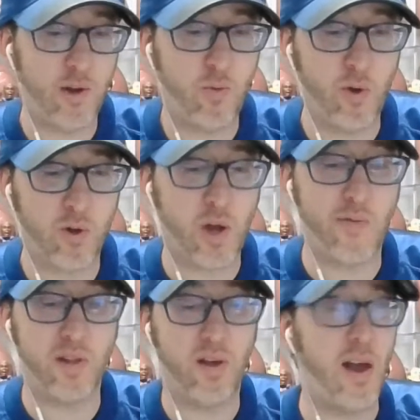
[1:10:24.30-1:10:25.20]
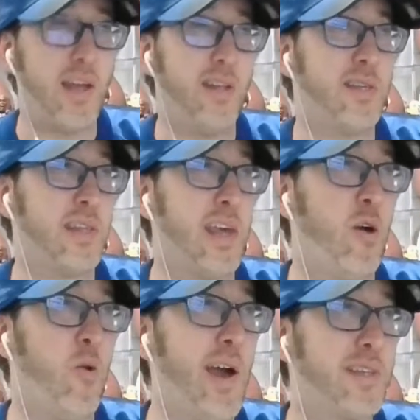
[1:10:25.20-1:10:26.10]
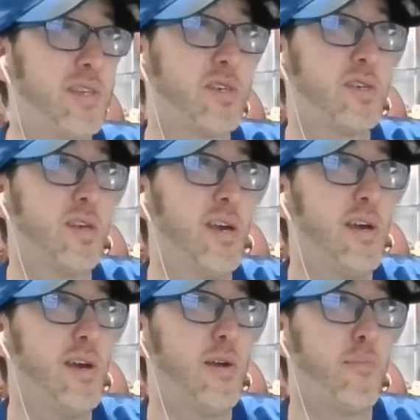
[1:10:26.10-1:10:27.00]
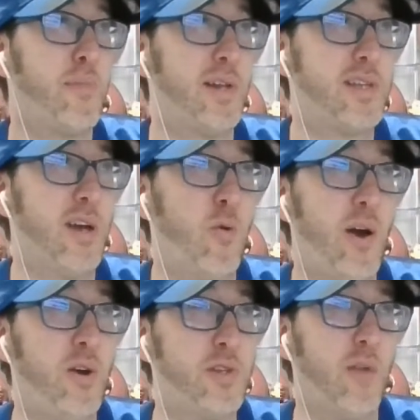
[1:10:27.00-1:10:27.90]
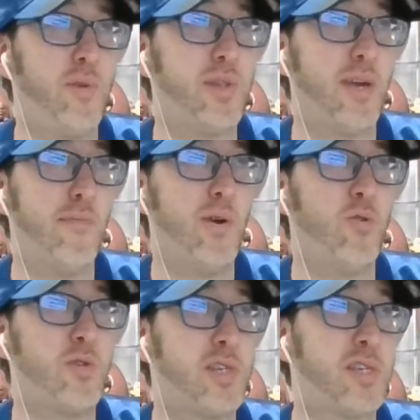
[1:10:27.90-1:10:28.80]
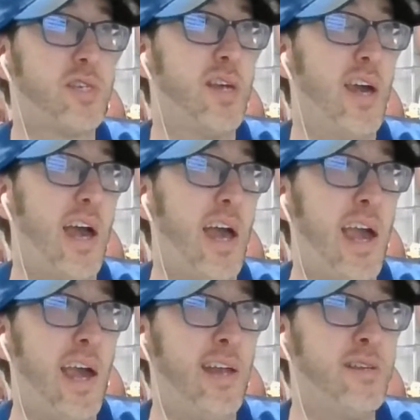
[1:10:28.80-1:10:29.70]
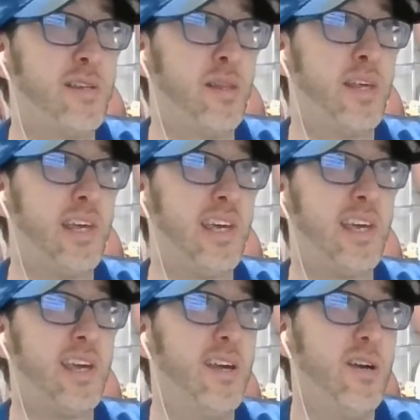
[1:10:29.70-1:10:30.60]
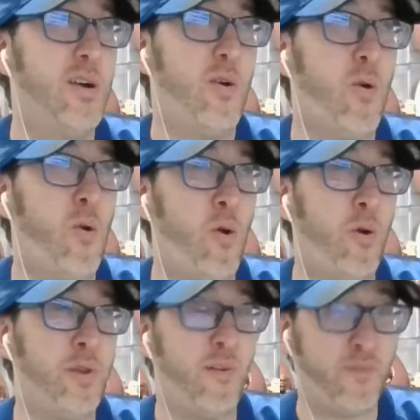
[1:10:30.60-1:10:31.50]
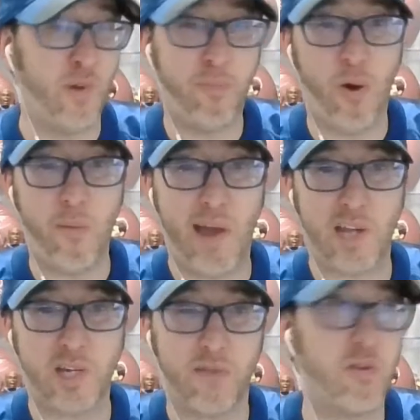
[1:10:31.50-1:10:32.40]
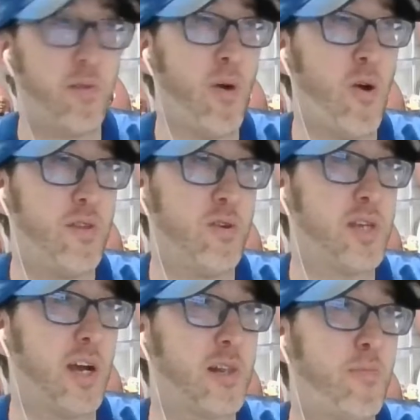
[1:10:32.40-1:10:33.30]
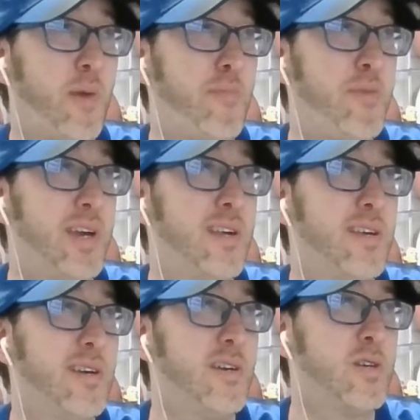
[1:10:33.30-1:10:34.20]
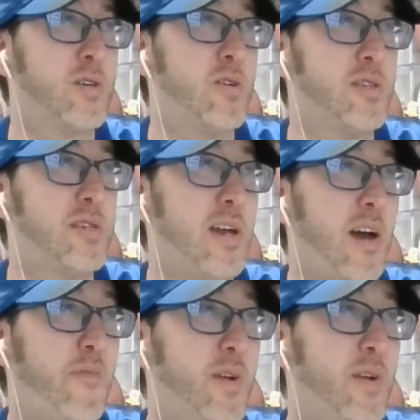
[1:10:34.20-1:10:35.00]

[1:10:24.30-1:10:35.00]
We're covering the Lions and the Alouettes. But well done with the votes and the old football matchups that were the Tuck the Puppy. Good stuff.